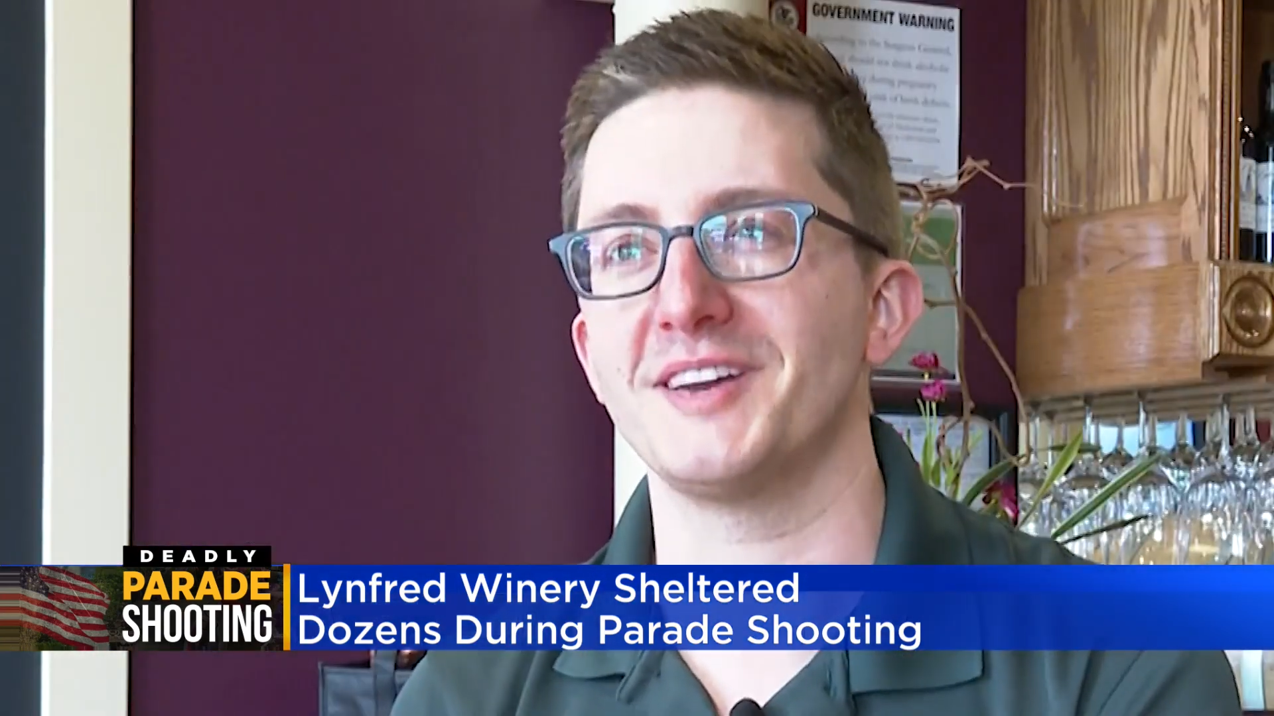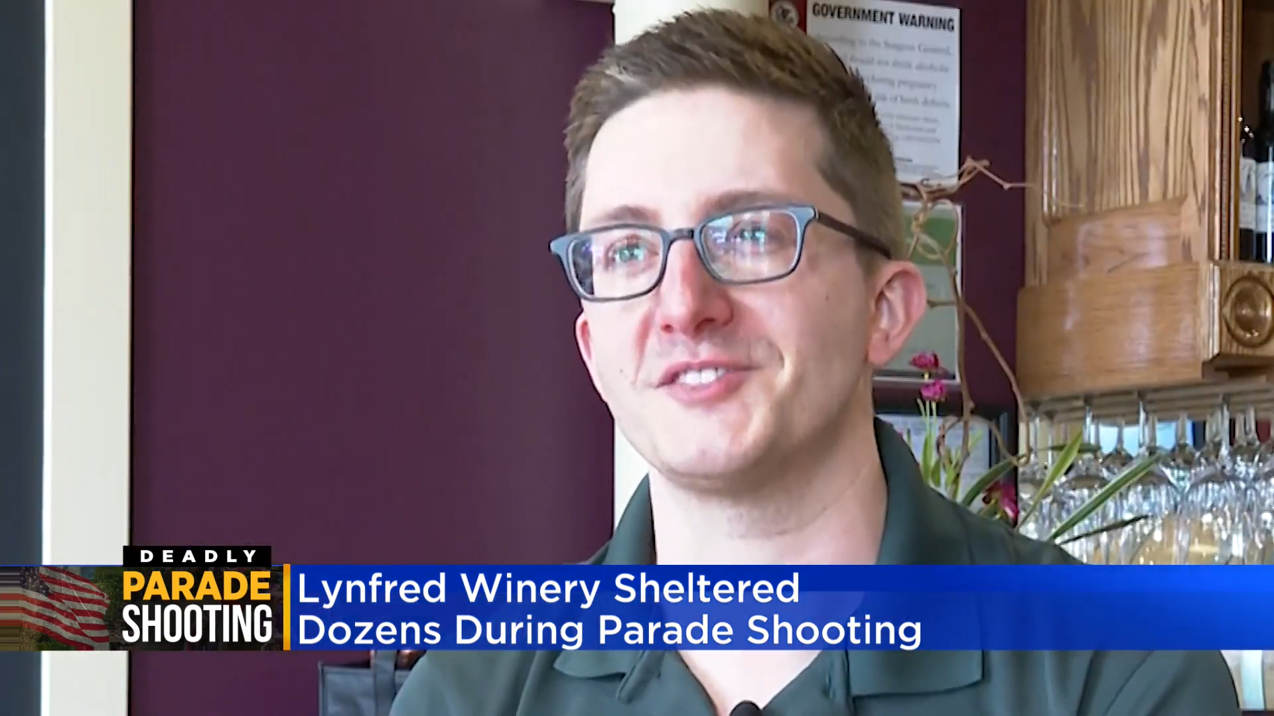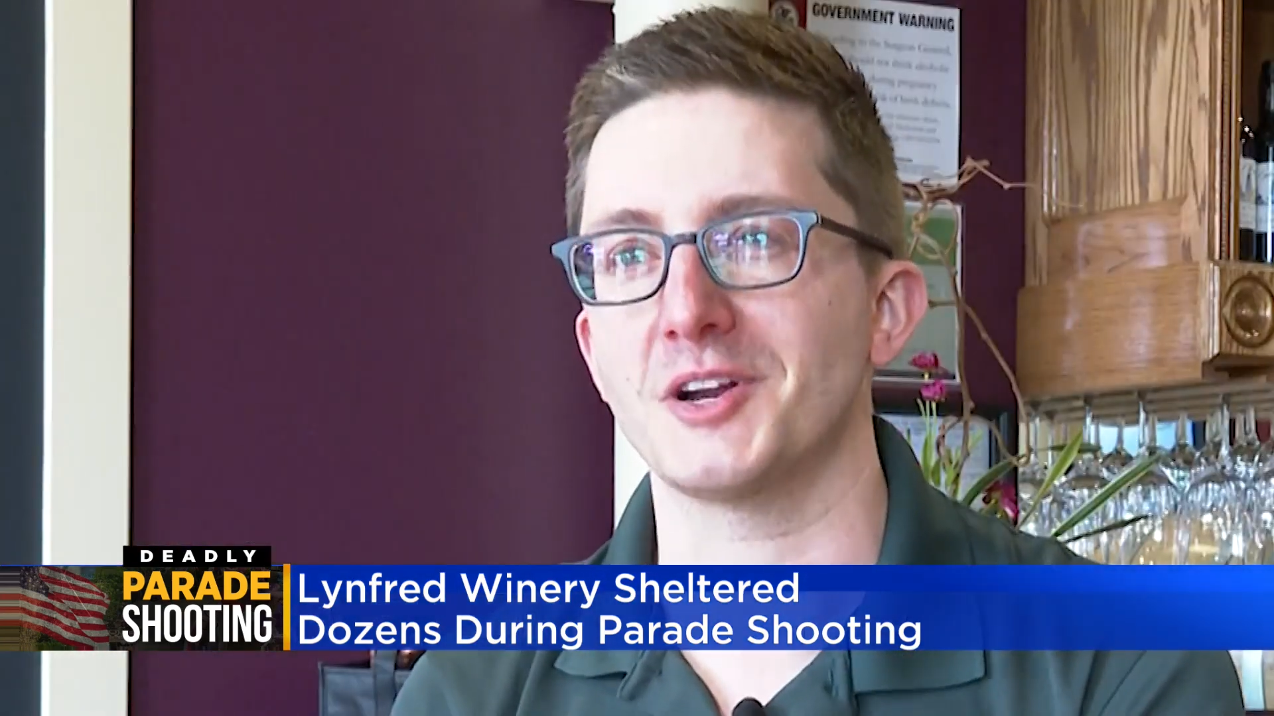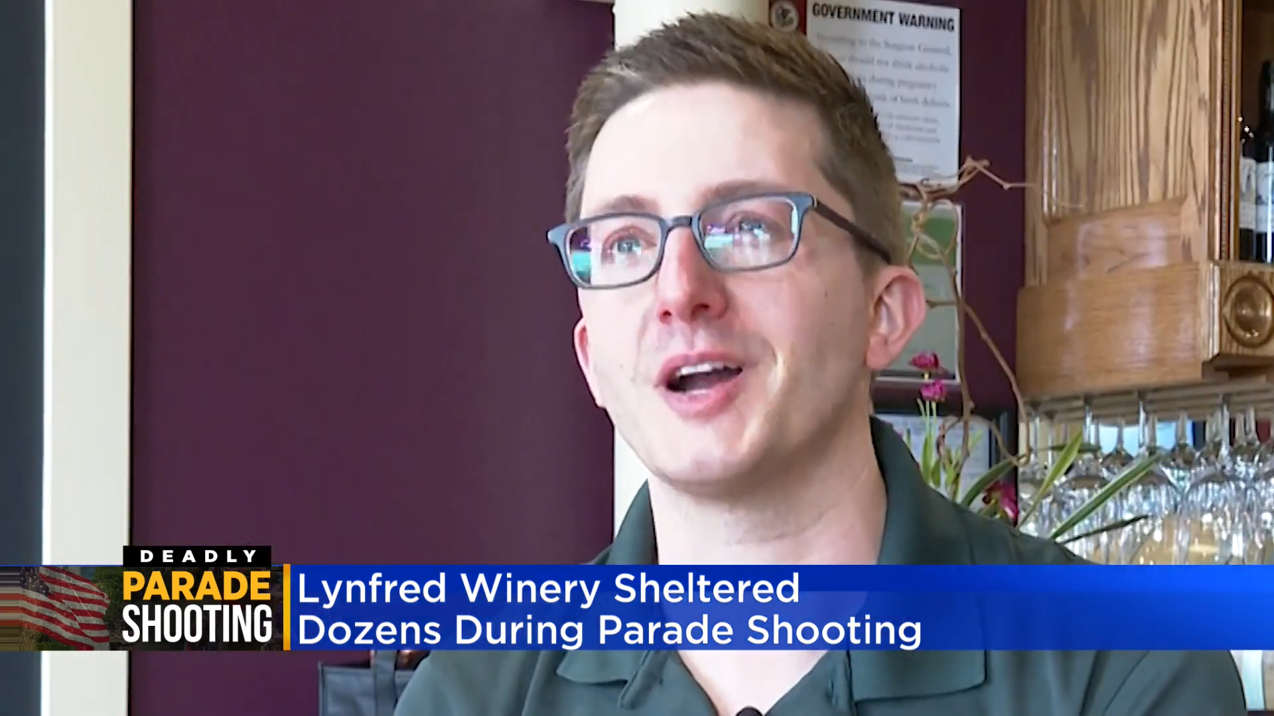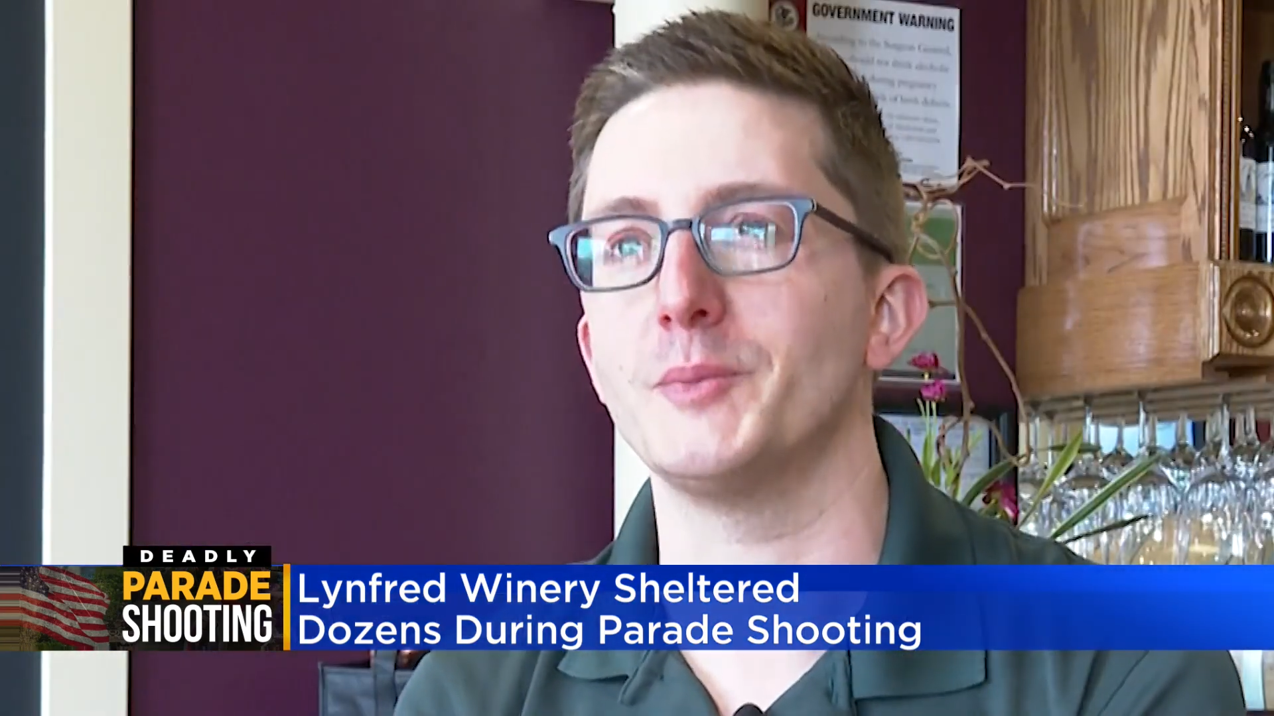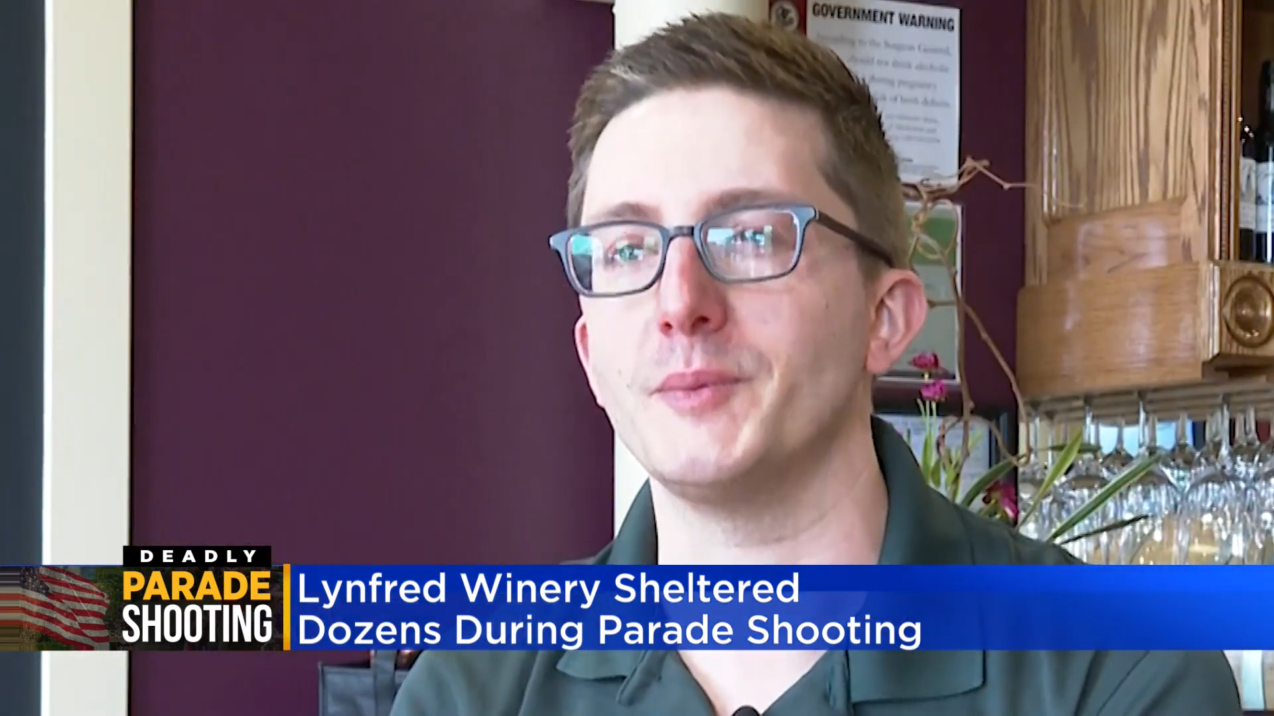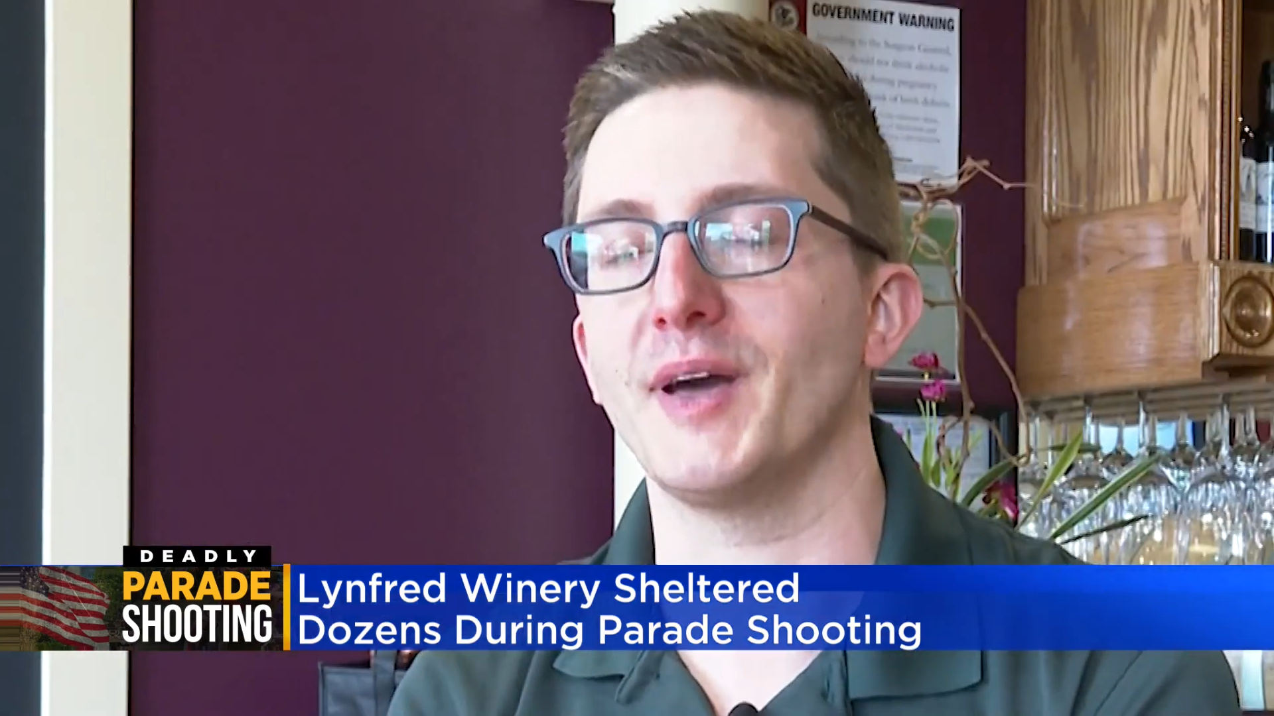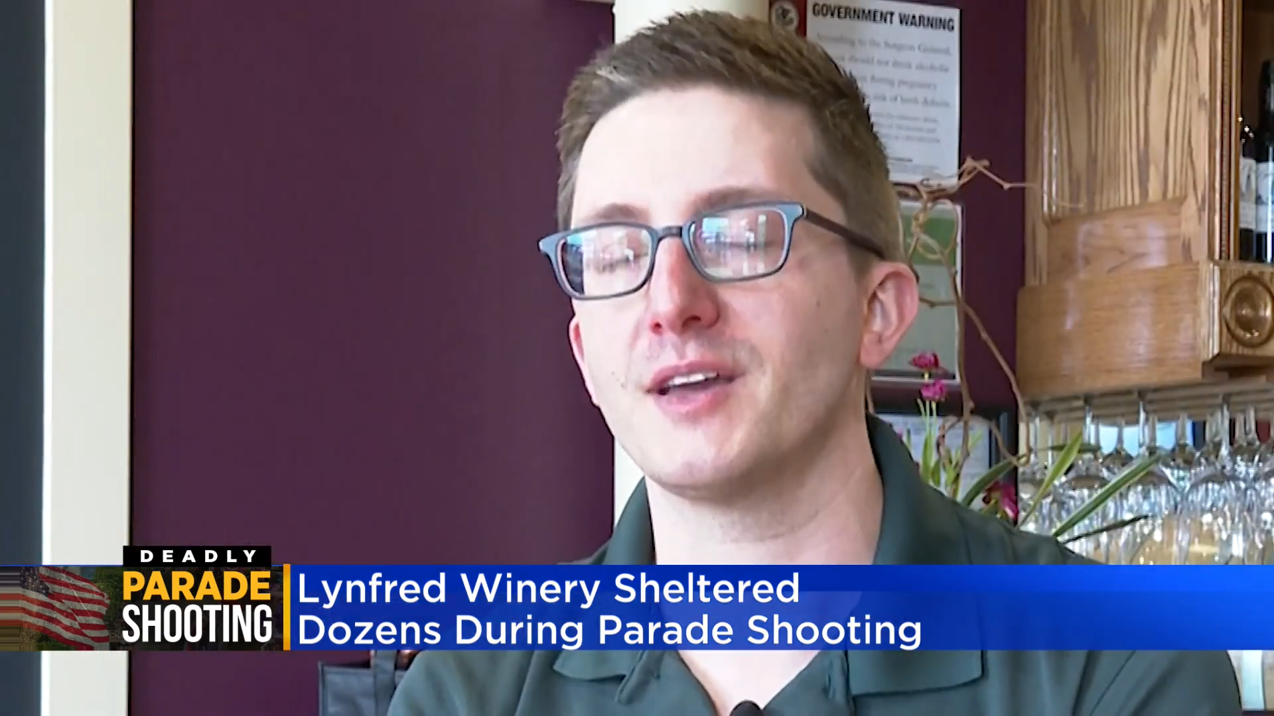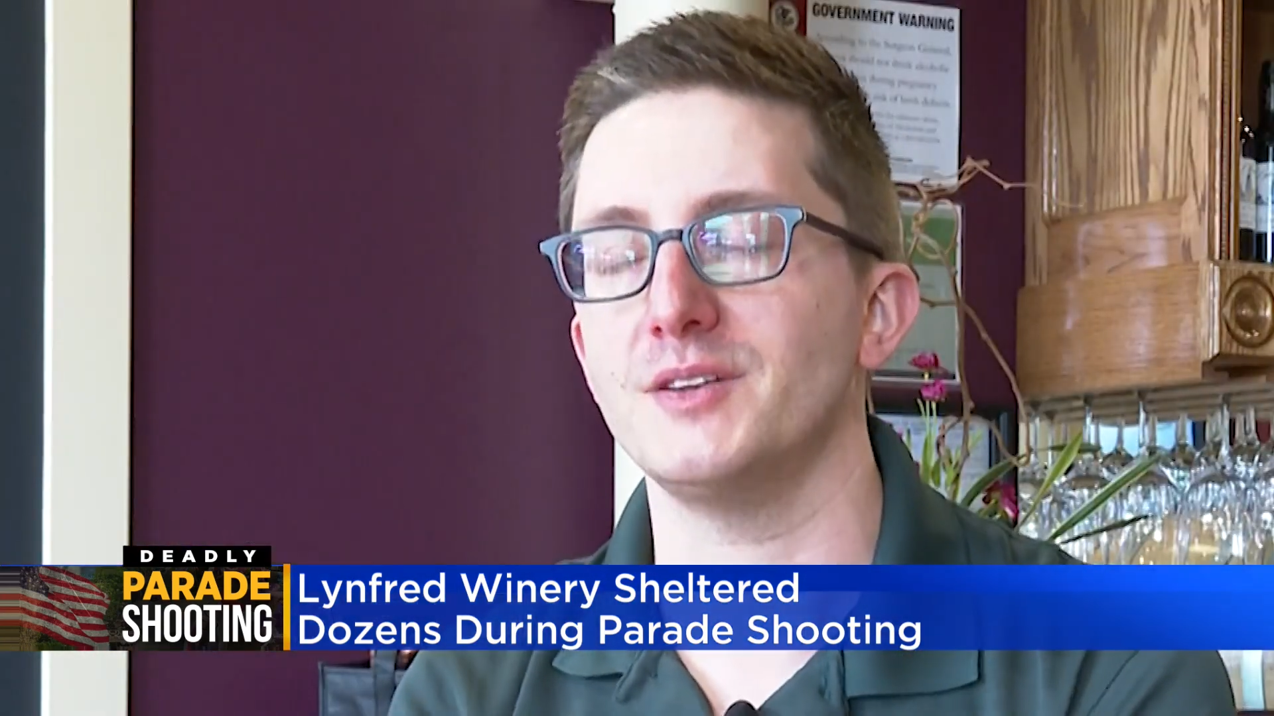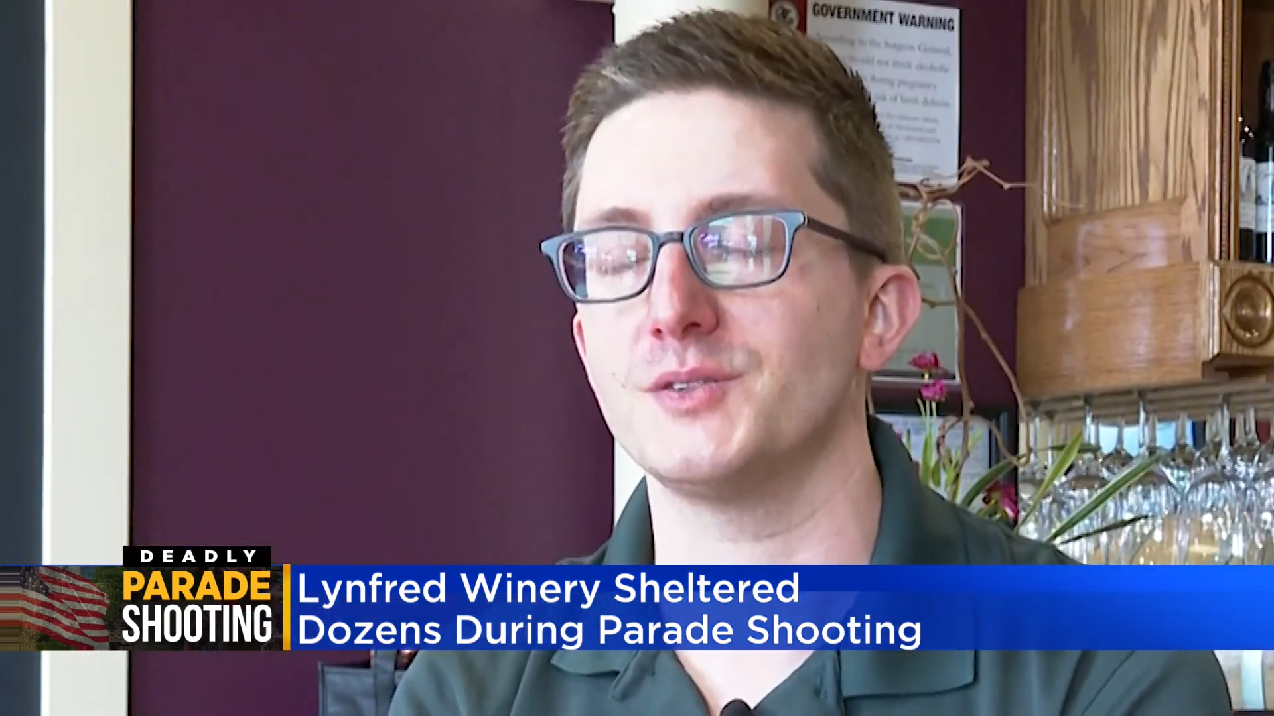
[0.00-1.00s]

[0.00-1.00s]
kind of start coming back,